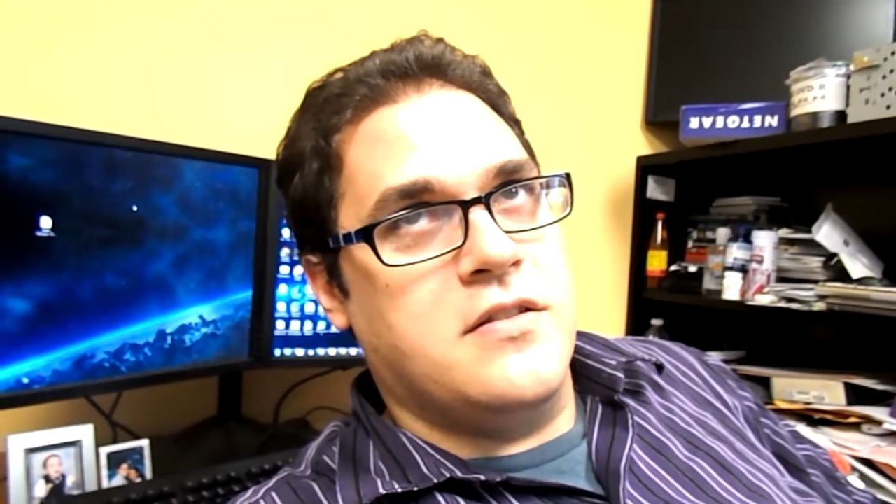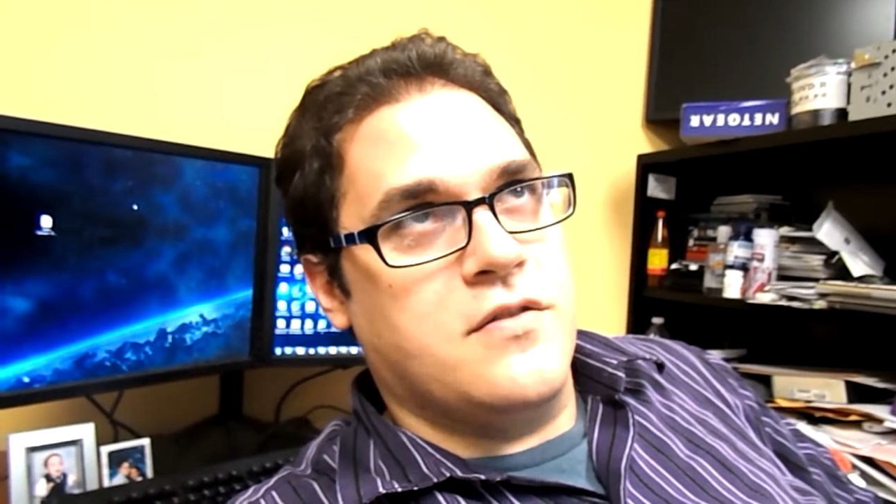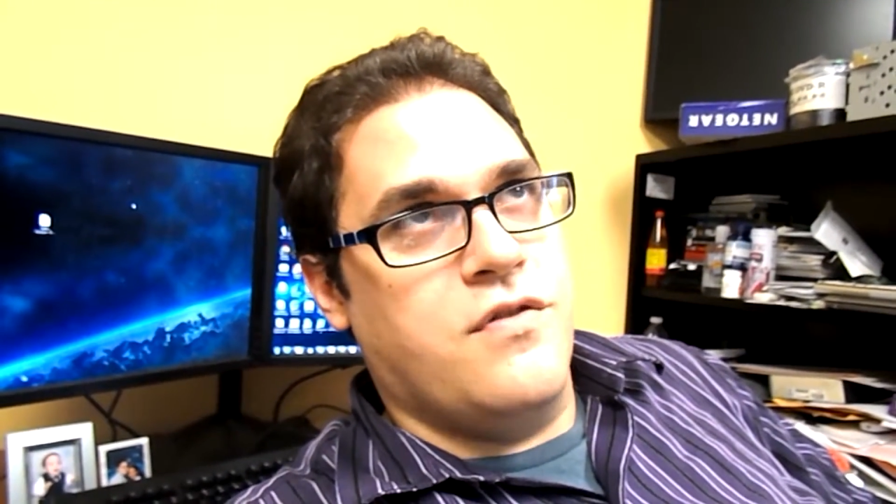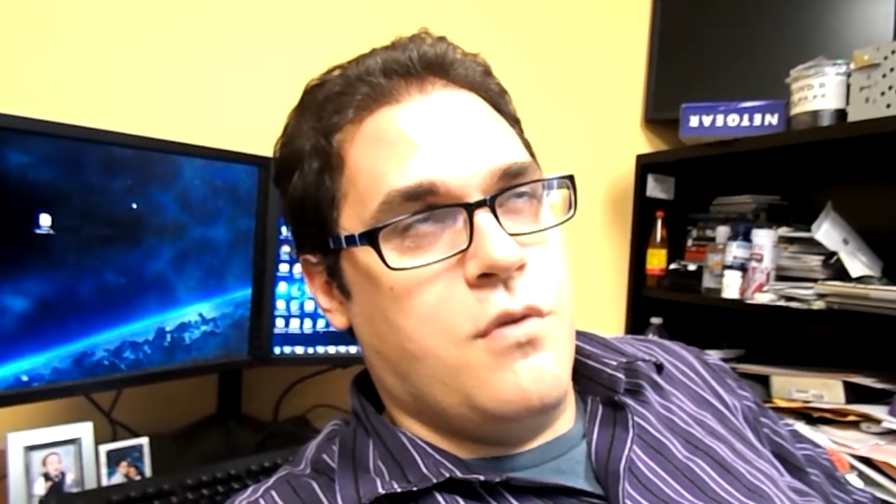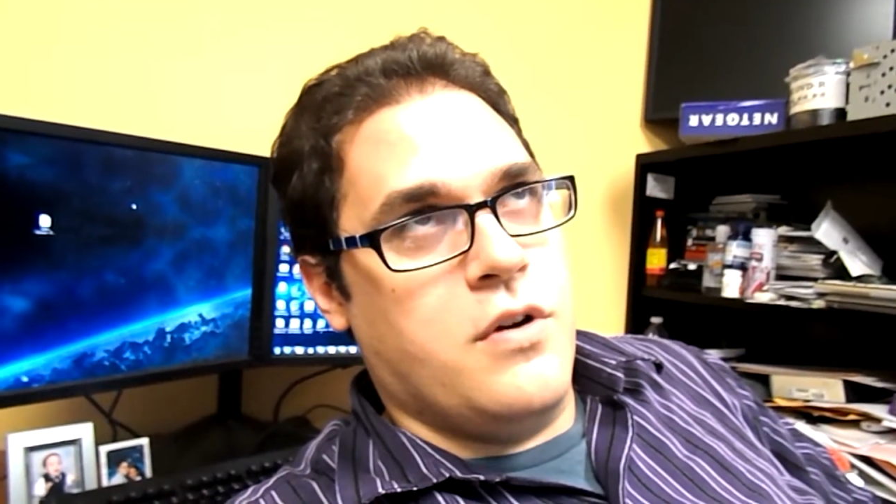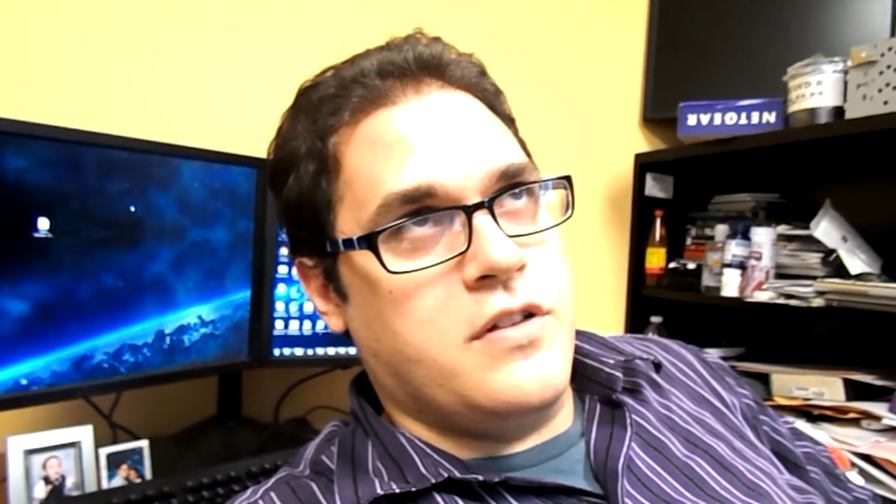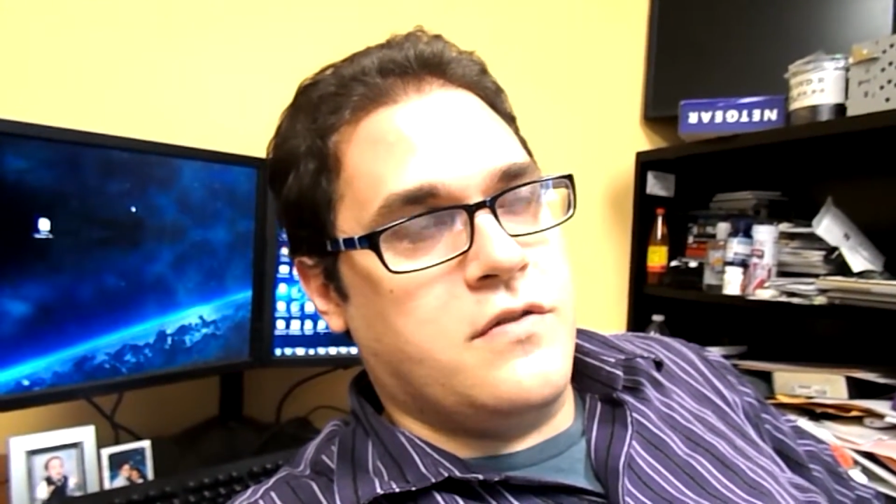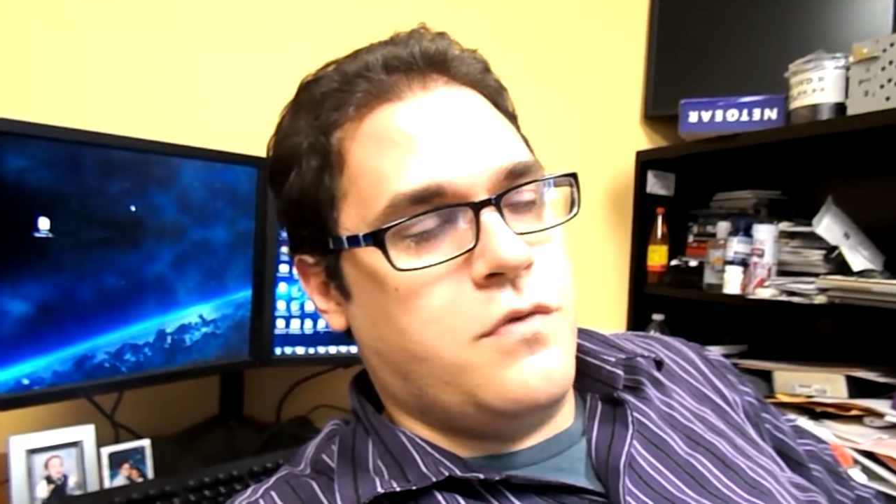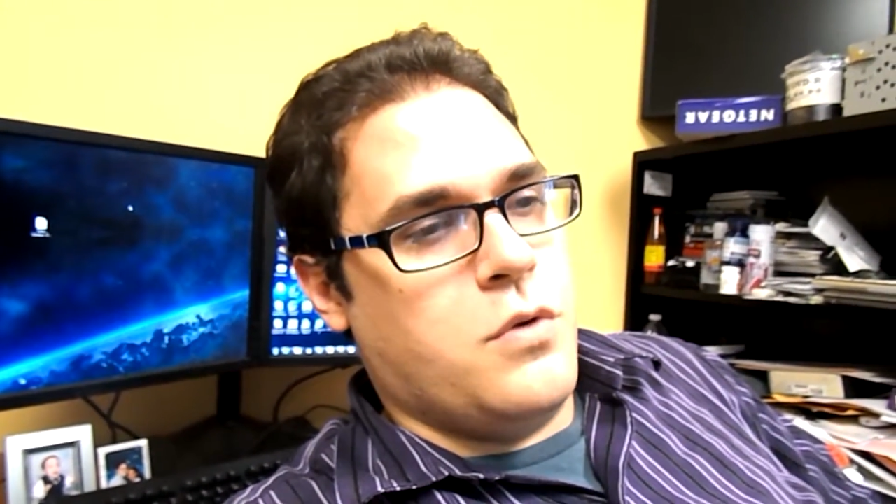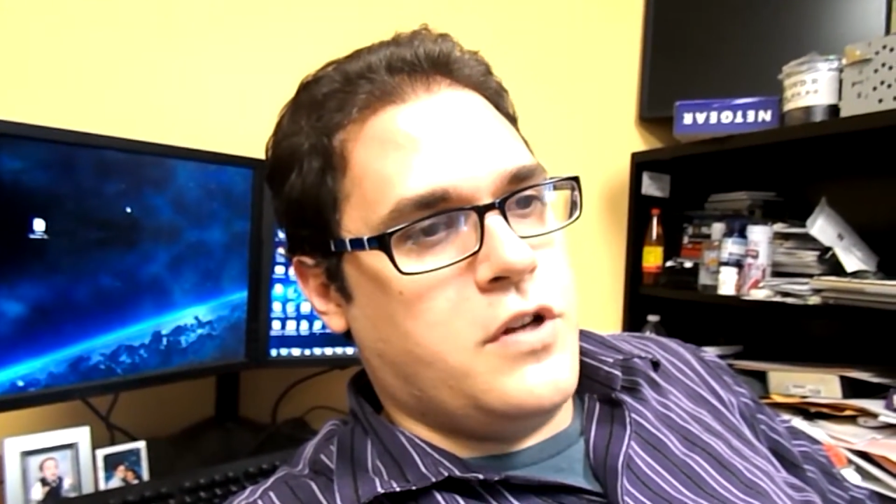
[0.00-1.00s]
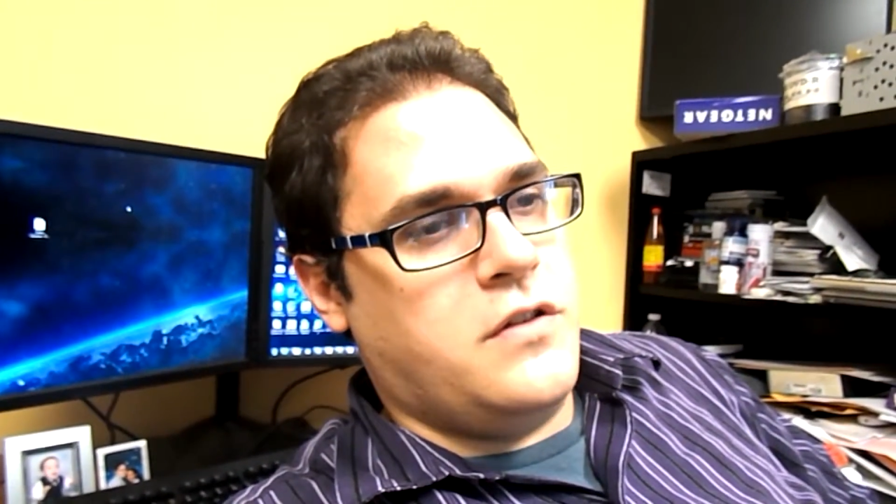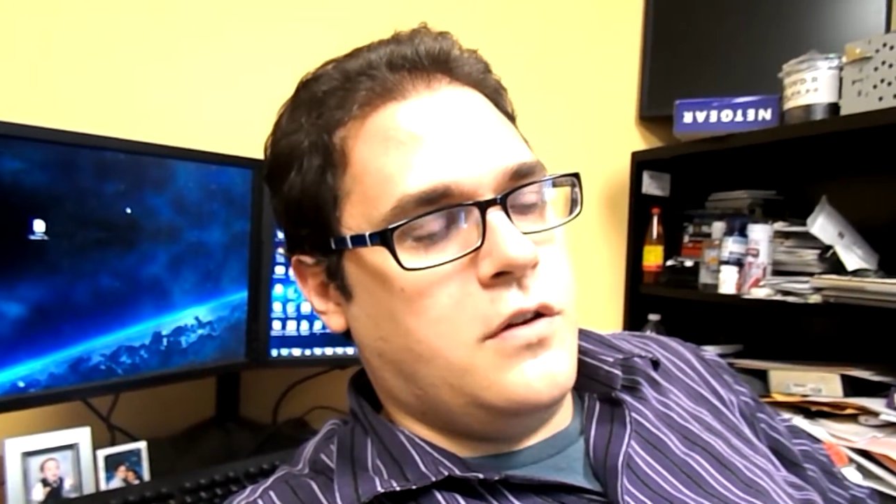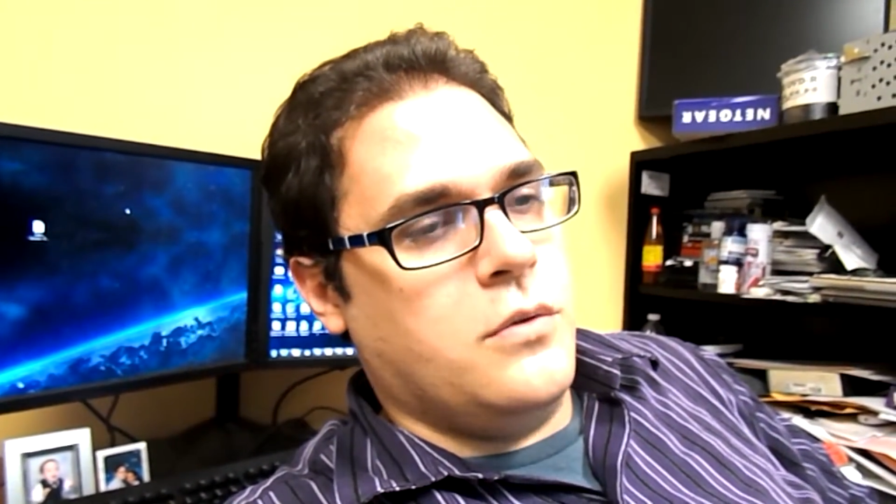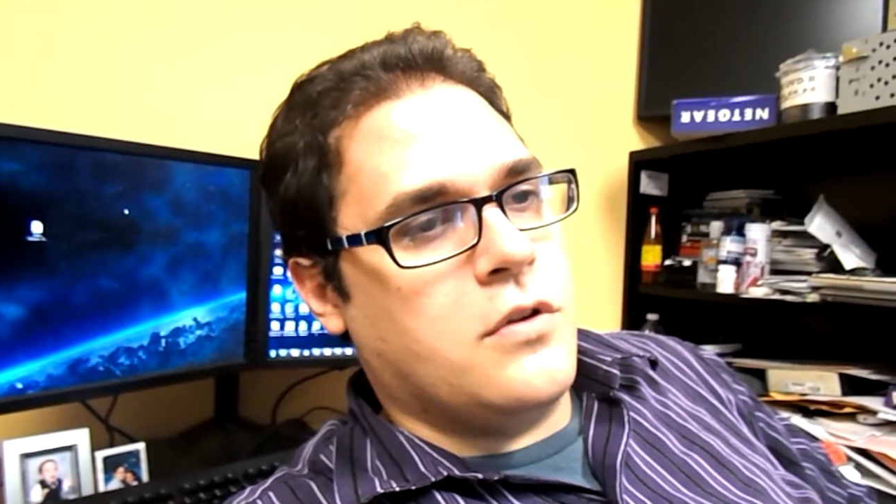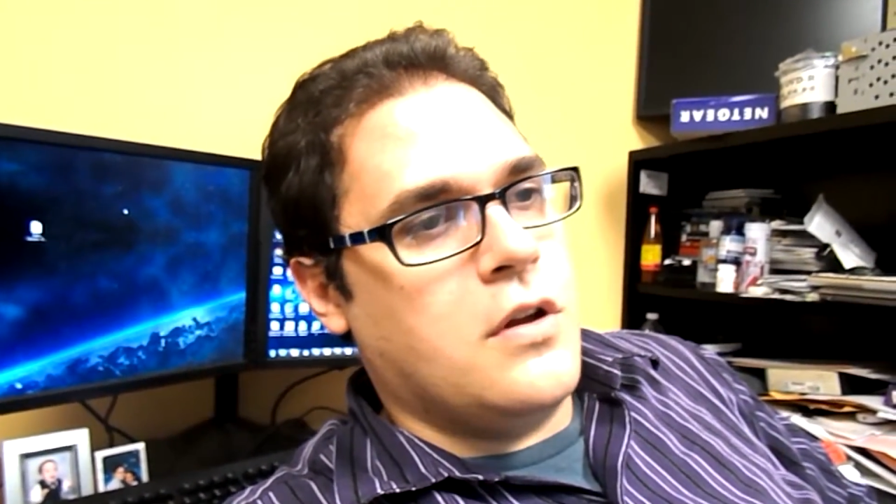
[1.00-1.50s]
in 40s and
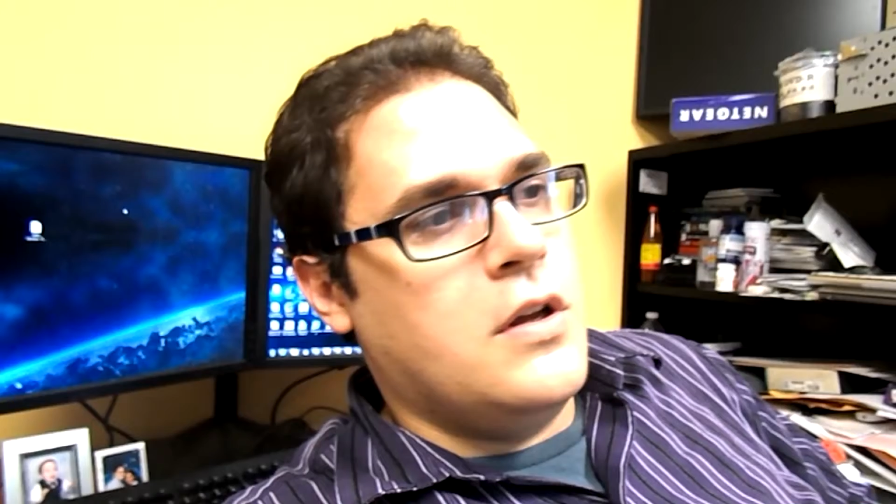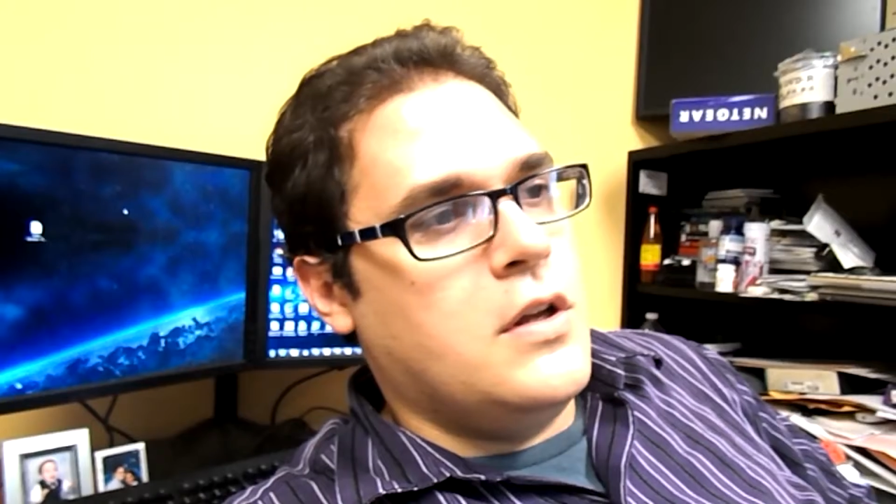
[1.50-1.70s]
42s.